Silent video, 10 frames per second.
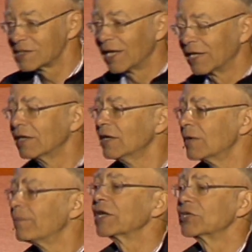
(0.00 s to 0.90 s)
escalator,
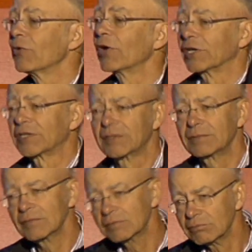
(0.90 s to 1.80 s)
but you're on
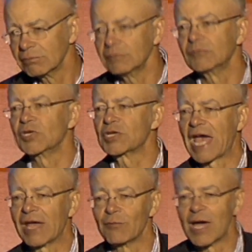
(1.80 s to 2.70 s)
it. You
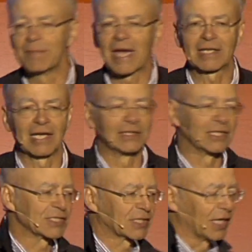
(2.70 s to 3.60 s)
can run back down
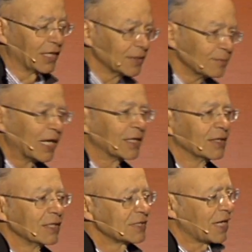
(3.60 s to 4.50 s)
the escalator,
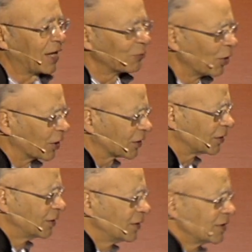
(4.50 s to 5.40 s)
but it's hard work.
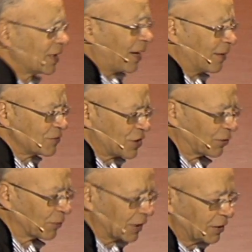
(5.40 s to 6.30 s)

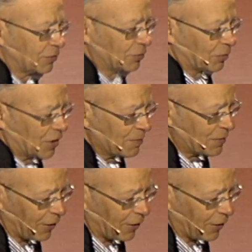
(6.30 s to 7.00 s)
Generally, you'll keep